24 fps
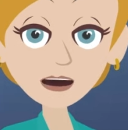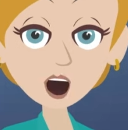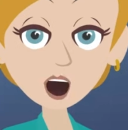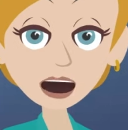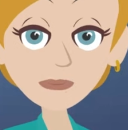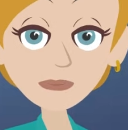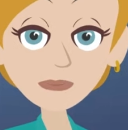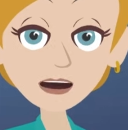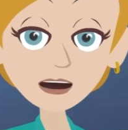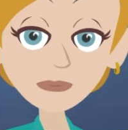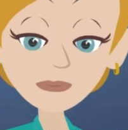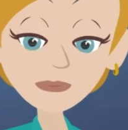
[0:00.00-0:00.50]

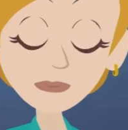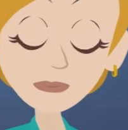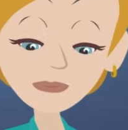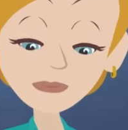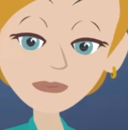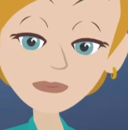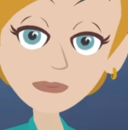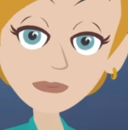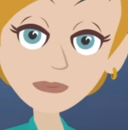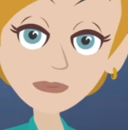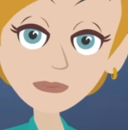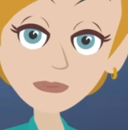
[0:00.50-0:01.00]
As Esther
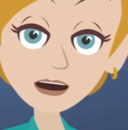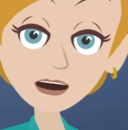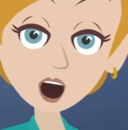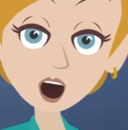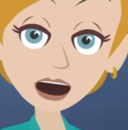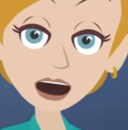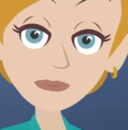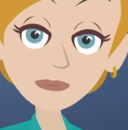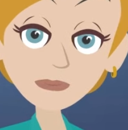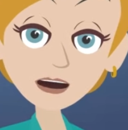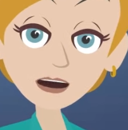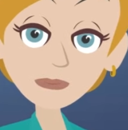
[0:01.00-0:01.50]
gets
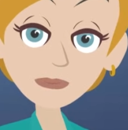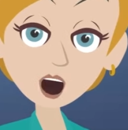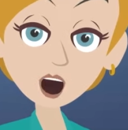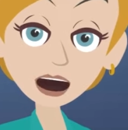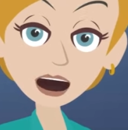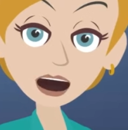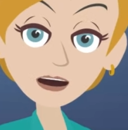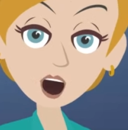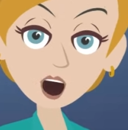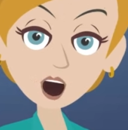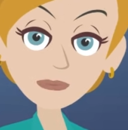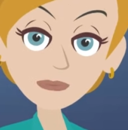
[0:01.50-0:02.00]
ready to
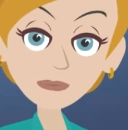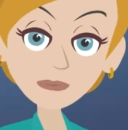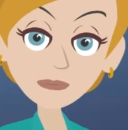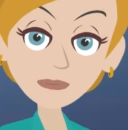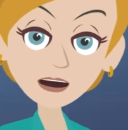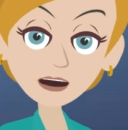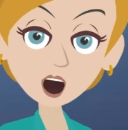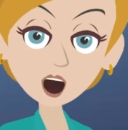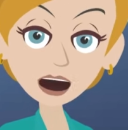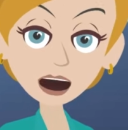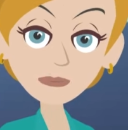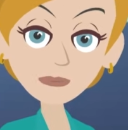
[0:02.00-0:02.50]
come
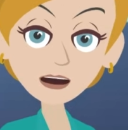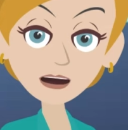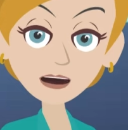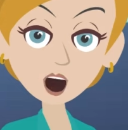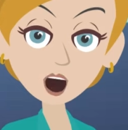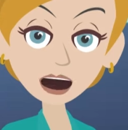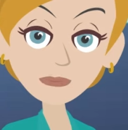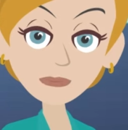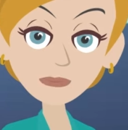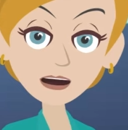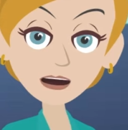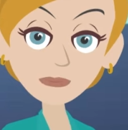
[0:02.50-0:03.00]
to allow
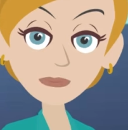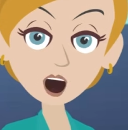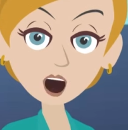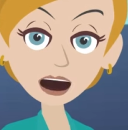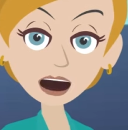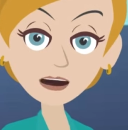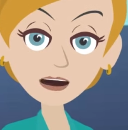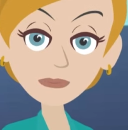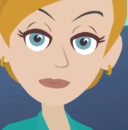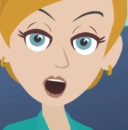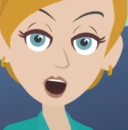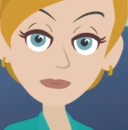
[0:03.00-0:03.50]

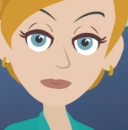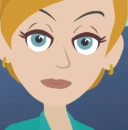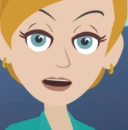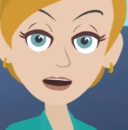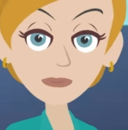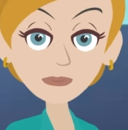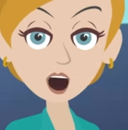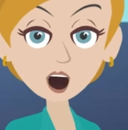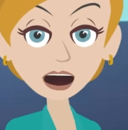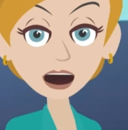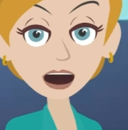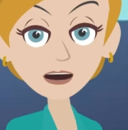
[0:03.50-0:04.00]
Abraham to
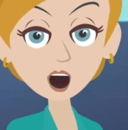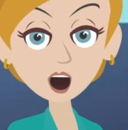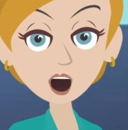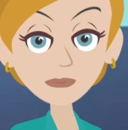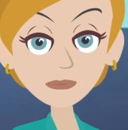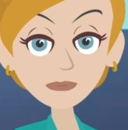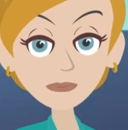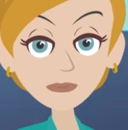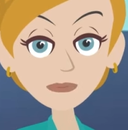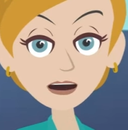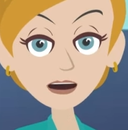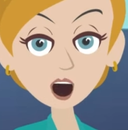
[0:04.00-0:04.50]
visit
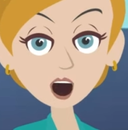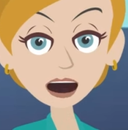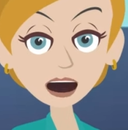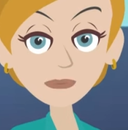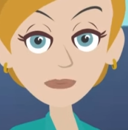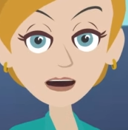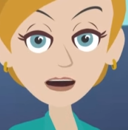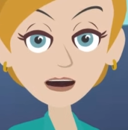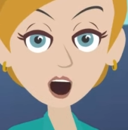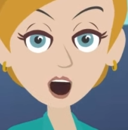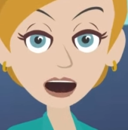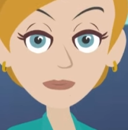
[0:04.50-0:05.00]
with you
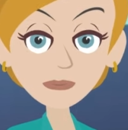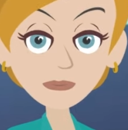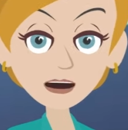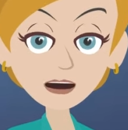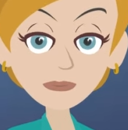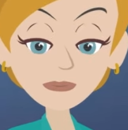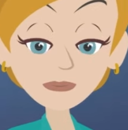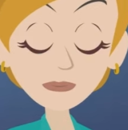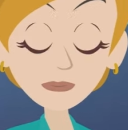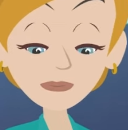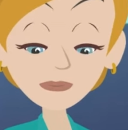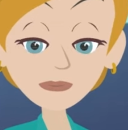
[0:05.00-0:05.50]

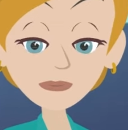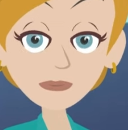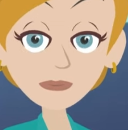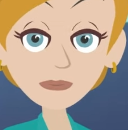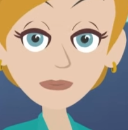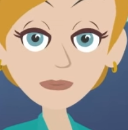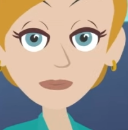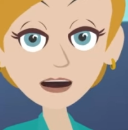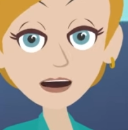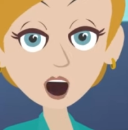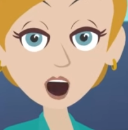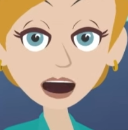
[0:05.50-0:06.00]
through
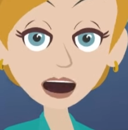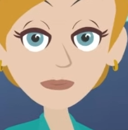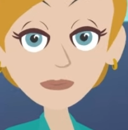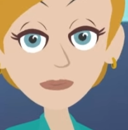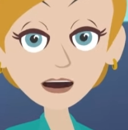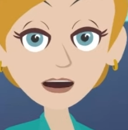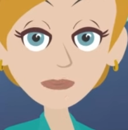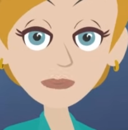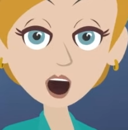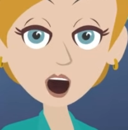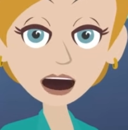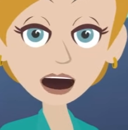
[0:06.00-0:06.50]
her
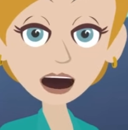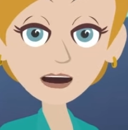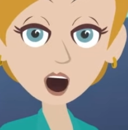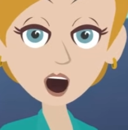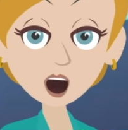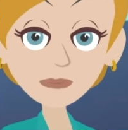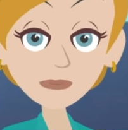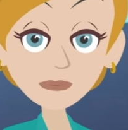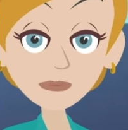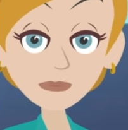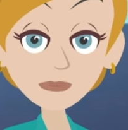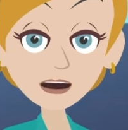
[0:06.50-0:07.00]

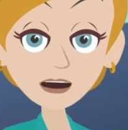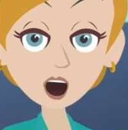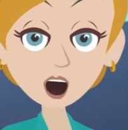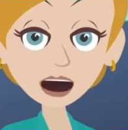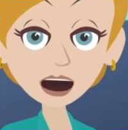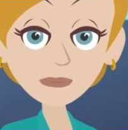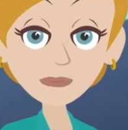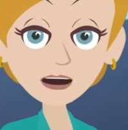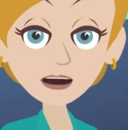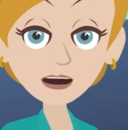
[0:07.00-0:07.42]
interpretation,